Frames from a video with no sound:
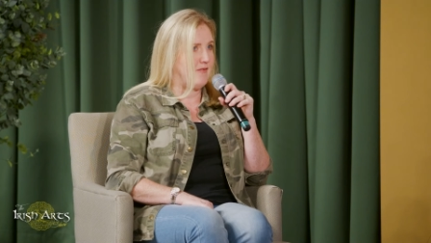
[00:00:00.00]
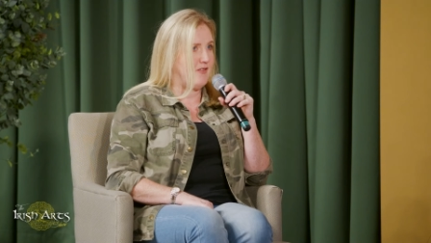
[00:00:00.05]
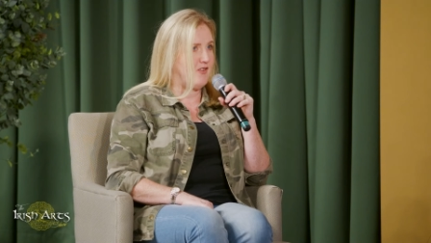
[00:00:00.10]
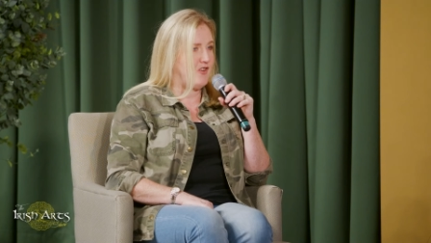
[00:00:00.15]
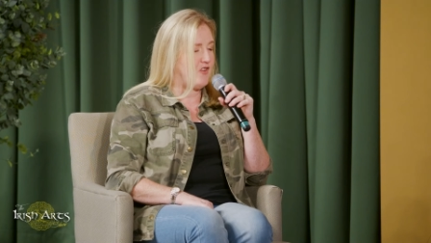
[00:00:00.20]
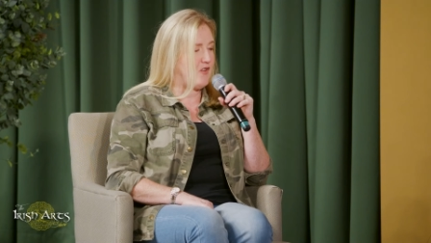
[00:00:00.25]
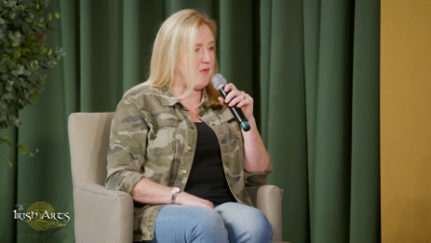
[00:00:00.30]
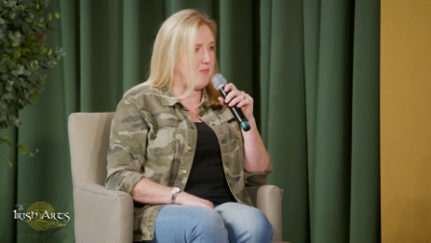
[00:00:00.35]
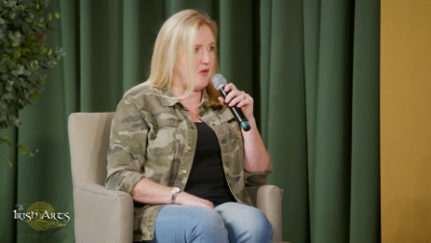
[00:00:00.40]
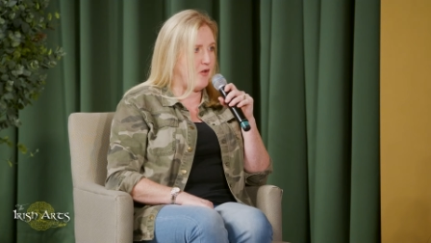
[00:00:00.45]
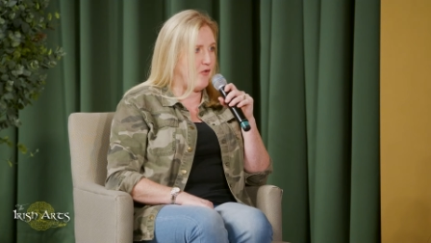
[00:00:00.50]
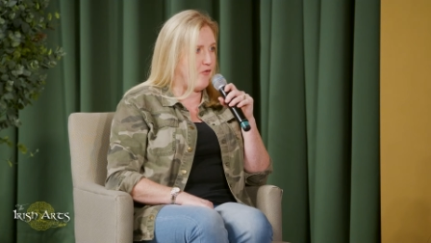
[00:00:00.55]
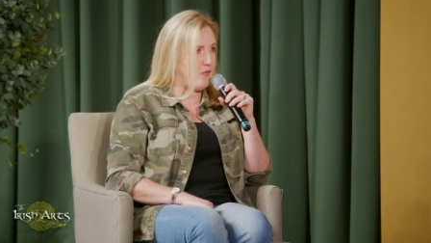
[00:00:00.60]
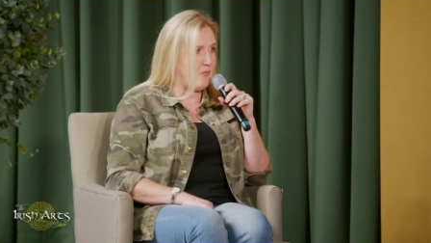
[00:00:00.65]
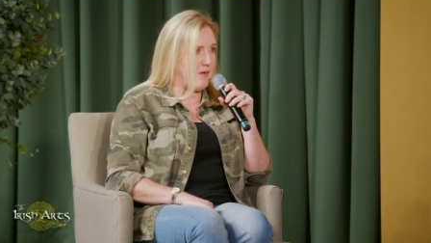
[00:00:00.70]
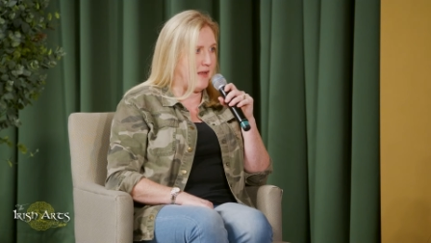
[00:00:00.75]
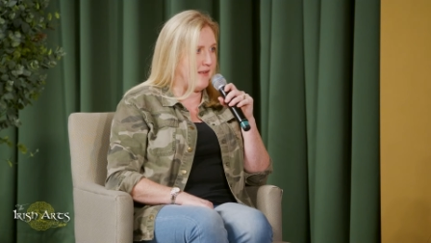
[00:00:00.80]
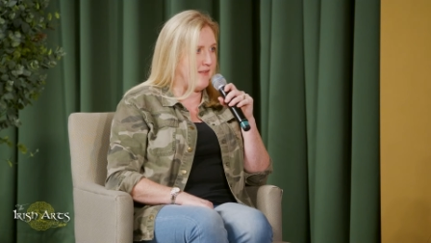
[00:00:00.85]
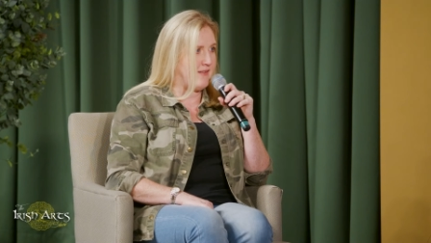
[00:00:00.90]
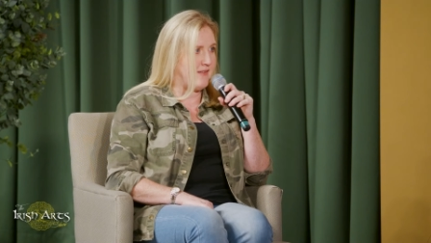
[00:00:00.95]
Just a beautiful
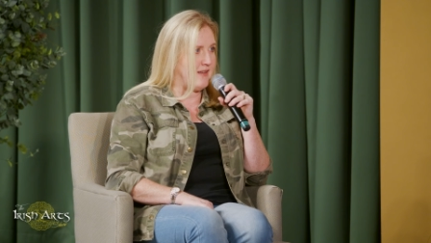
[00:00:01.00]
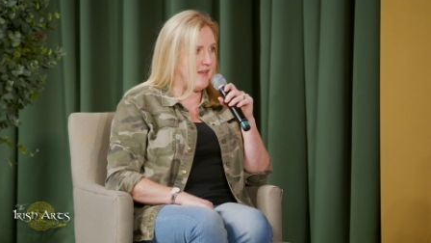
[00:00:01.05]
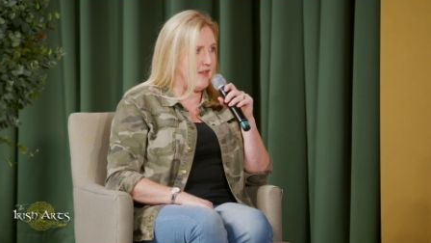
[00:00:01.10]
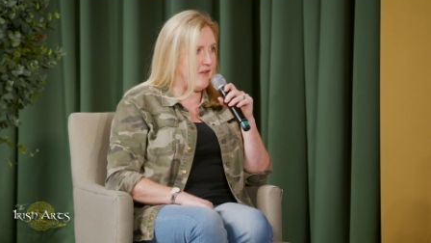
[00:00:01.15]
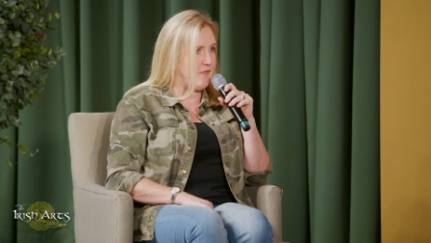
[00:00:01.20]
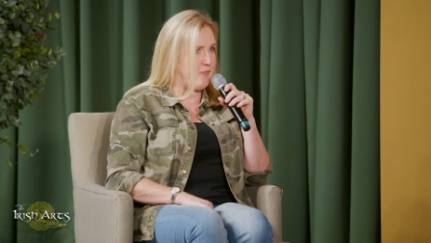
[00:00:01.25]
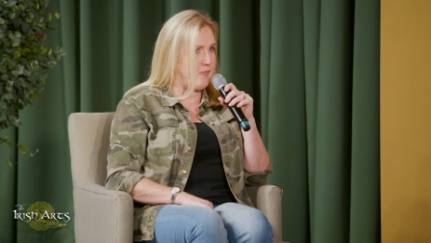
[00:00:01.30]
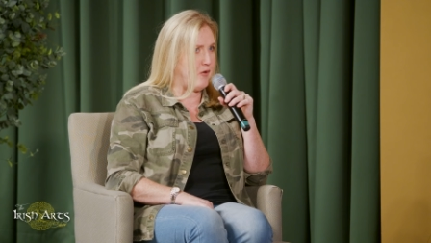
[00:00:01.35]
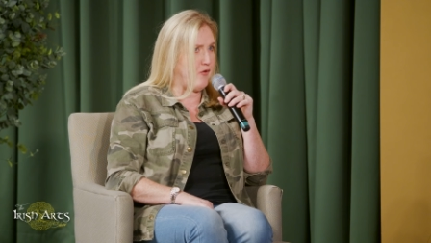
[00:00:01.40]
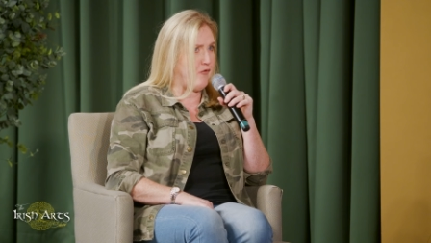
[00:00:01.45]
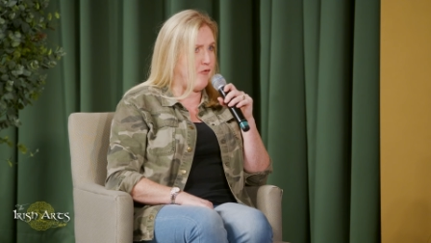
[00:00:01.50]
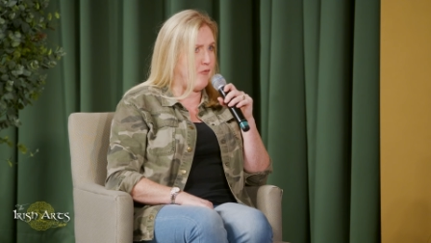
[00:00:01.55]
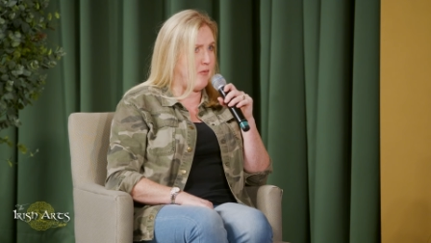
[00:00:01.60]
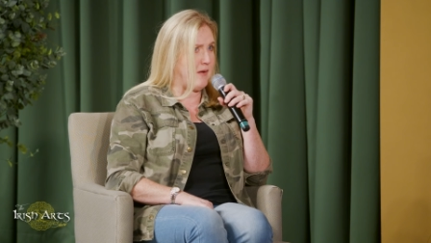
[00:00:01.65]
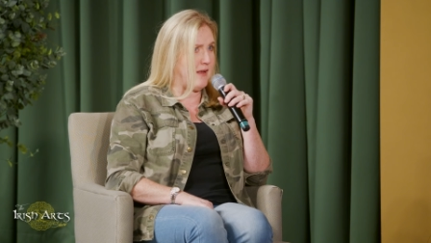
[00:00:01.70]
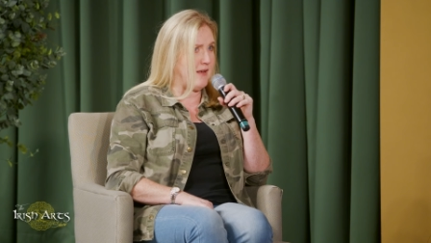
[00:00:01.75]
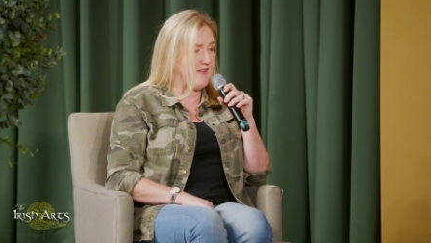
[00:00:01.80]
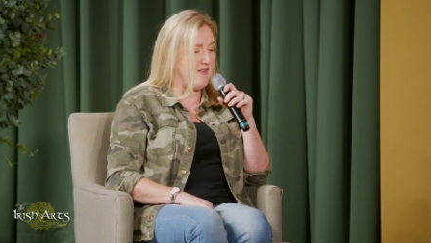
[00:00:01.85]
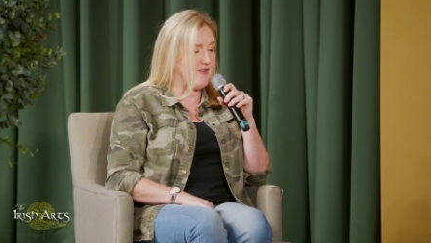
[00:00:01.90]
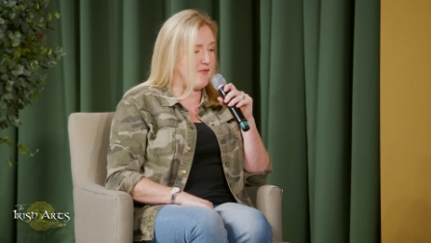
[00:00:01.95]
place to live, beautiful
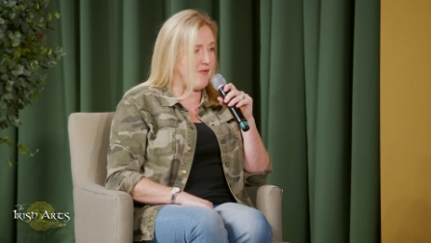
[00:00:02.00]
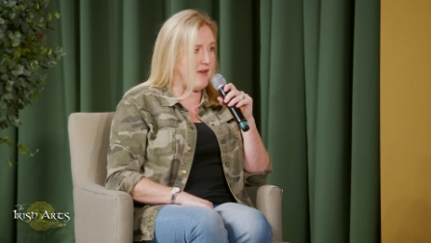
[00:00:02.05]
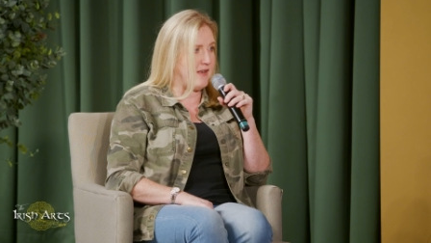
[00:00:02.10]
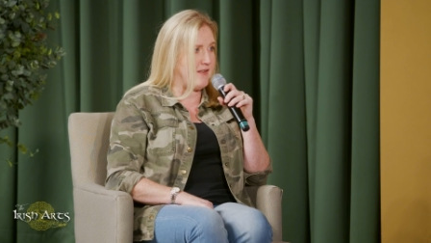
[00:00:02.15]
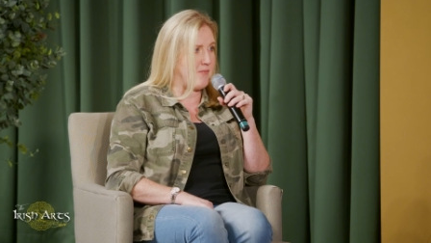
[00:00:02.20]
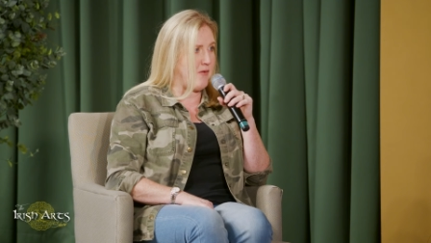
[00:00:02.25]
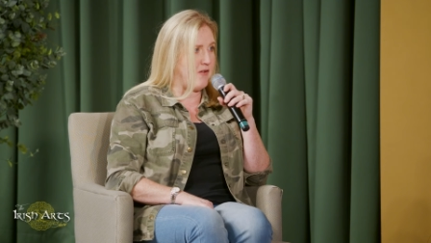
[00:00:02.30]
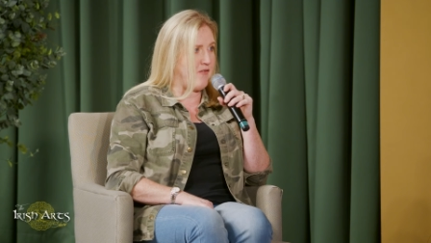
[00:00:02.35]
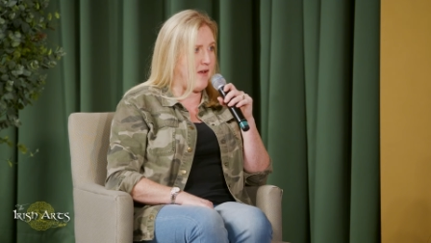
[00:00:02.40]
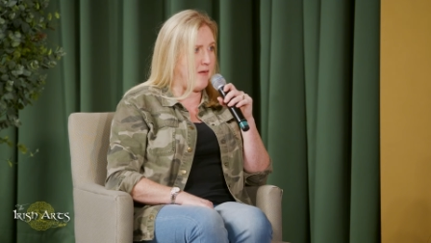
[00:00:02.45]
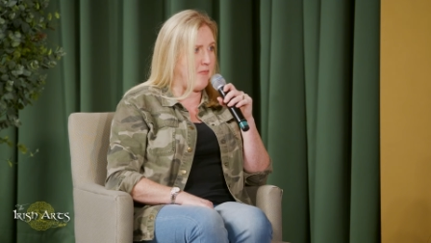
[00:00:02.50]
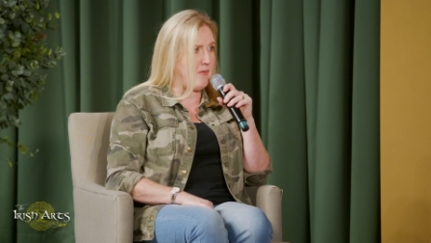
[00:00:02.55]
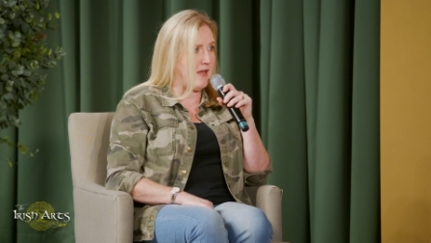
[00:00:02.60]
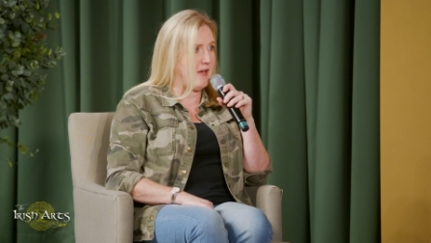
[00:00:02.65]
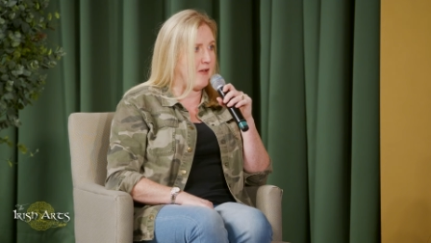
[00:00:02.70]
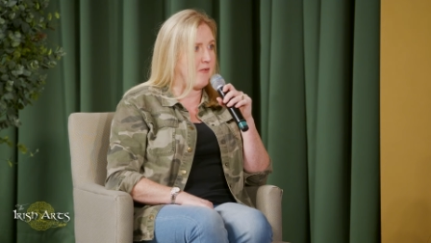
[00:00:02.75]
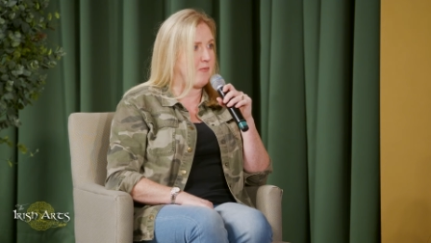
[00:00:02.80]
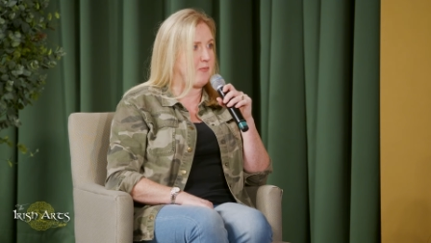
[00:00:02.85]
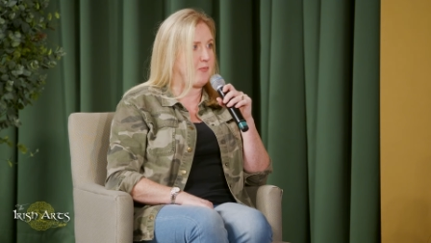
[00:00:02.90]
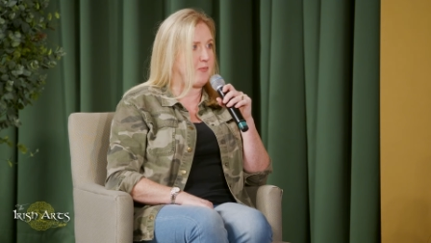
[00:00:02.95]
place to raise my
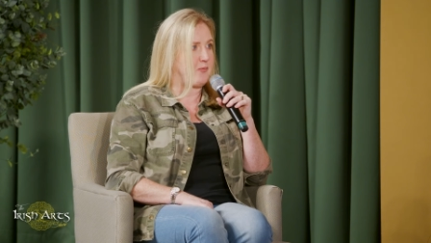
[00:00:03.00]
family.